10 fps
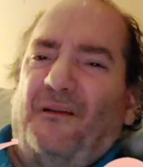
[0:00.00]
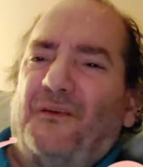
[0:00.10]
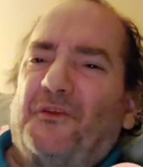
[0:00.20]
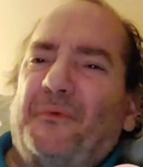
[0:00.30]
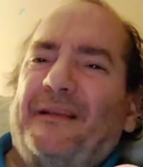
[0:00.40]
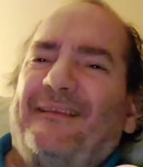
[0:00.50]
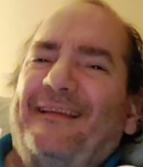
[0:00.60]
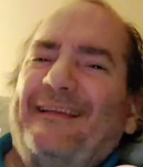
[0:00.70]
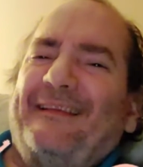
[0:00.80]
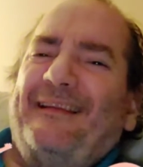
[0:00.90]
Or do we
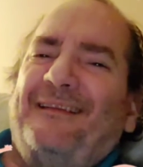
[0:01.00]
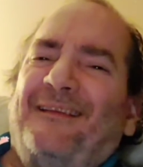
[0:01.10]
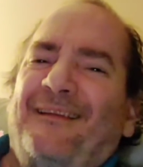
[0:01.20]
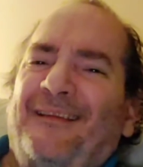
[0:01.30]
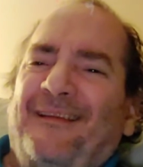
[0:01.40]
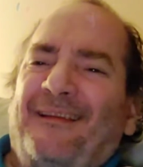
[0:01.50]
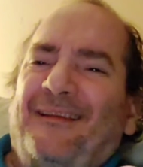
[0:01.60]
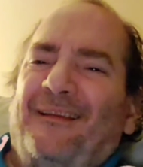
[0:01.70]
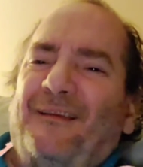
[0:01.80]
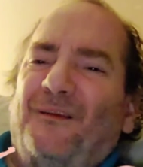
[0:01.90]
think that
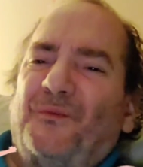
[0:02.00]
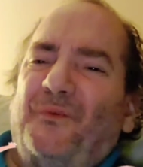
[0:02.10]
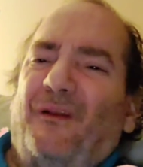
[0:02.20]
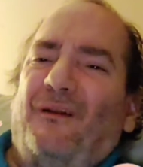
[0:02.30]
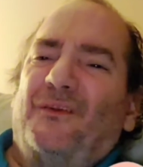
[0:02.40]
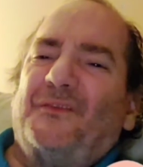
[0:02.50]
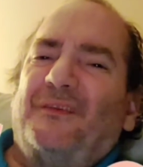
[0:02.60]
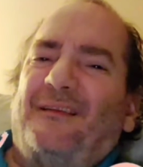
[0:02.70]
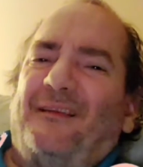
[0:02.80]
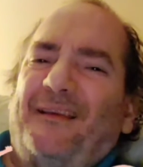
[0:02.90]
we all
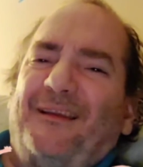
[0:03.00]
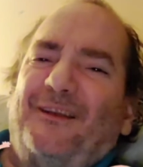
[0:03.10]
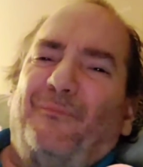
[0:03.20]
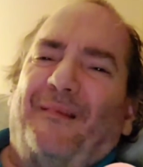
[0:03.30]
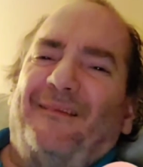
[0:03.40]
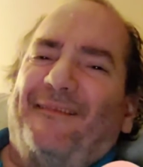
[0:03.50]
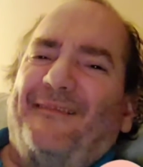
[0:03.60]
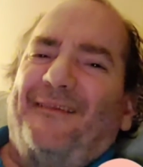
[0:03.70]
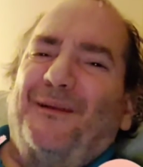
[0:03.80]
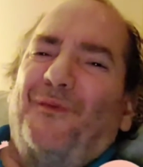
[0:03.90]
should lead by the
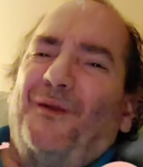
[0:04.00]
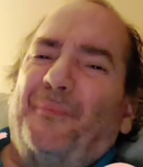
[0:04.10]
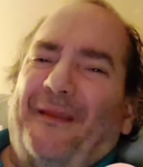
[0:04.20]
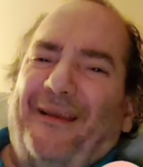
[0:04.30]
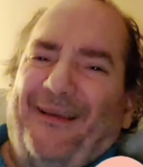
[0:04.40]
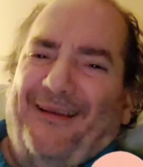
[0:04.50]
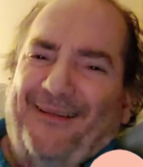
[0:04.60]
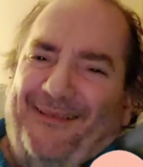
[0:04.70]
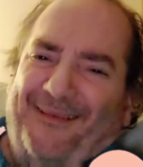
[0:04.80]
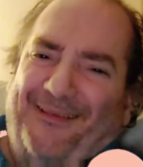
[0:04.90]
seat of our
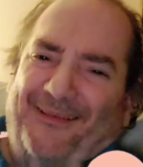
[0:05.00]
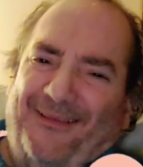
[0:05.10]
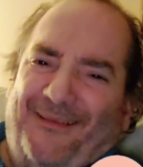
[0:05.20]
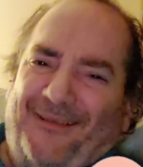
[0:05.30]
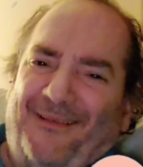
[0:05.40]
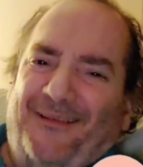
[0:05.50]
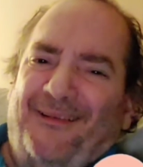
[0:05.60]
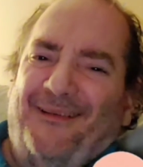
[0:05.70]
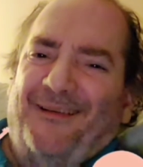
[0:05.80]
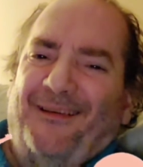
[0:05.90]
pants?
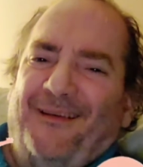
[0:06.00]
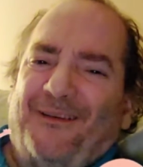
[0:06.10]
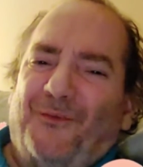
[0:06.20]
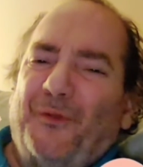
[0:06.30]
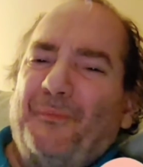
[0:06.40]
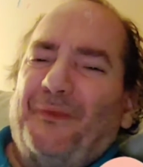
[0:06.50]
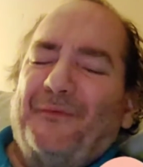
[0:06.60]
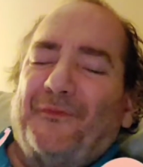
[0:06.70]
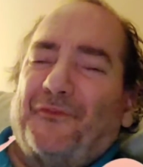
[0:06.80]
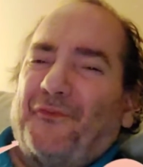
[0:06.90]
Do we
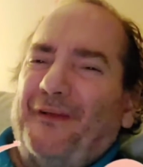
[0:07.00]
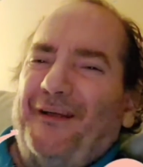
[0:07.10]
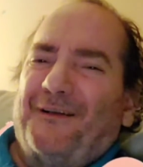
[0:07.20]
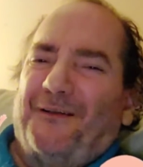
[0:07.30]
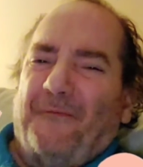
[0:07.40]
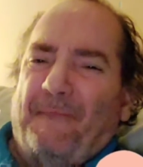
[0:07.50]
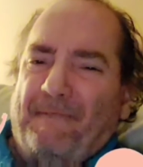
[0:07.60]
believe in freedom?